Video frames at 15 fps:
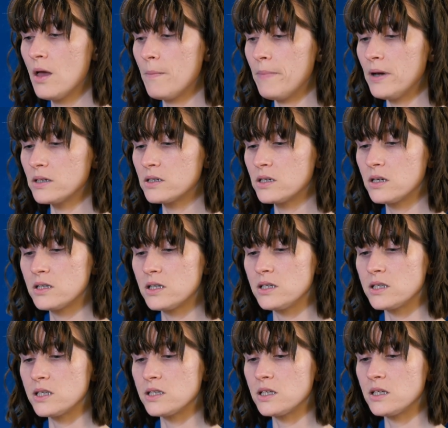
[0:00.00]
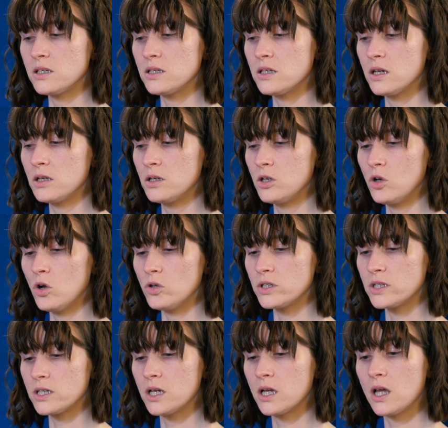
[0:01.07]
But since this is
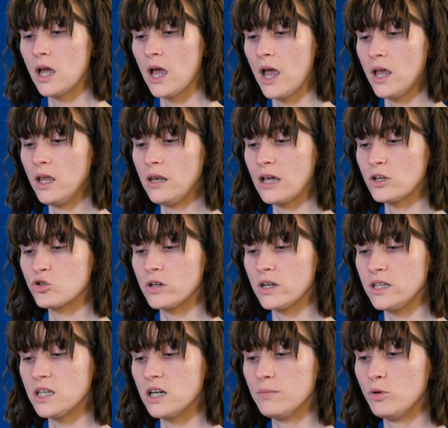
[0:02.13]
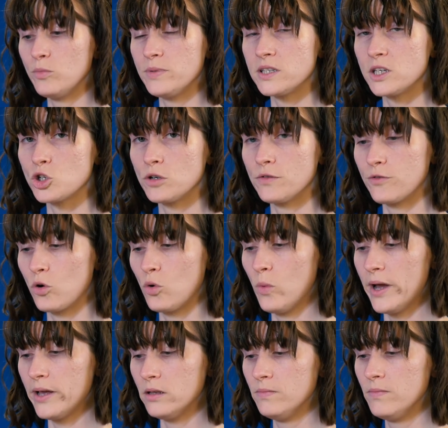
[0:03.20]
not a naturally tenable position for a
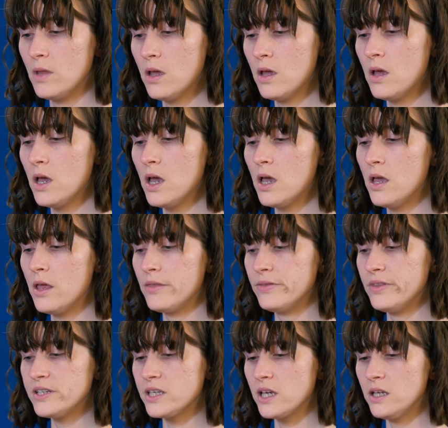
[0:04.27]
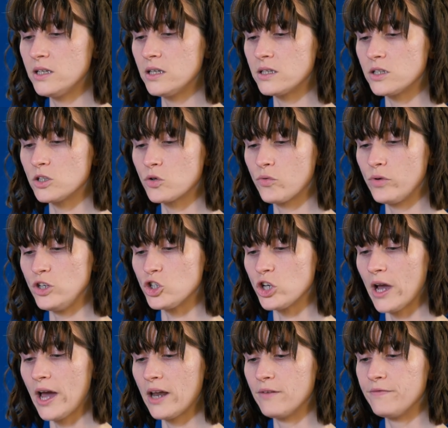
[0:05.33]
whale, this innocent creature
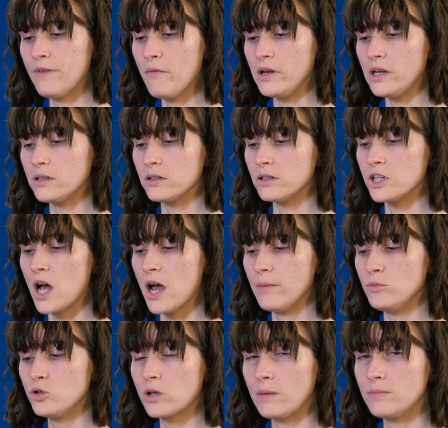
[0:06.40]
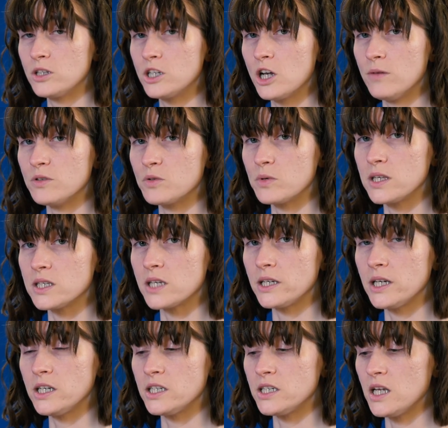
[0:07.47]
had very little time to come to terms with its
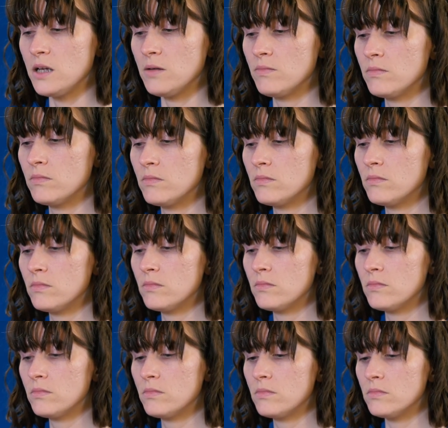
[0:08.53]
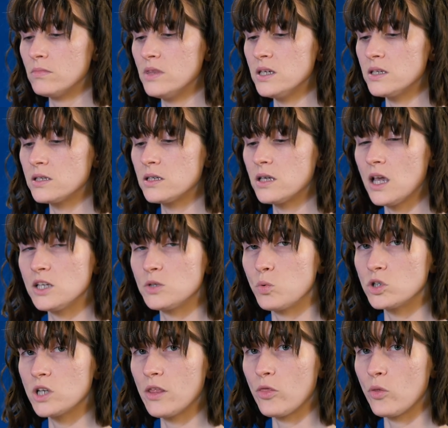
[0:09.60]
identity. This is
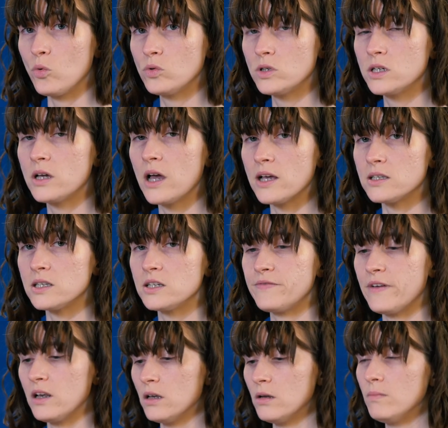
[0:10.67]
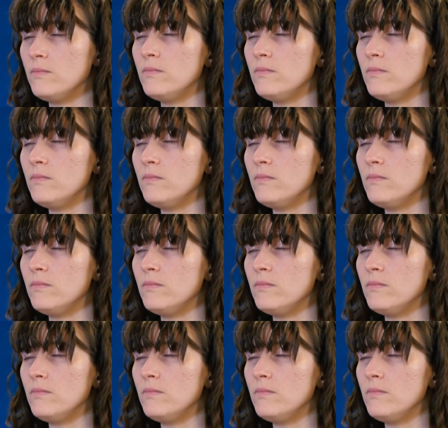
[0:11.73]
what it thought as it fell.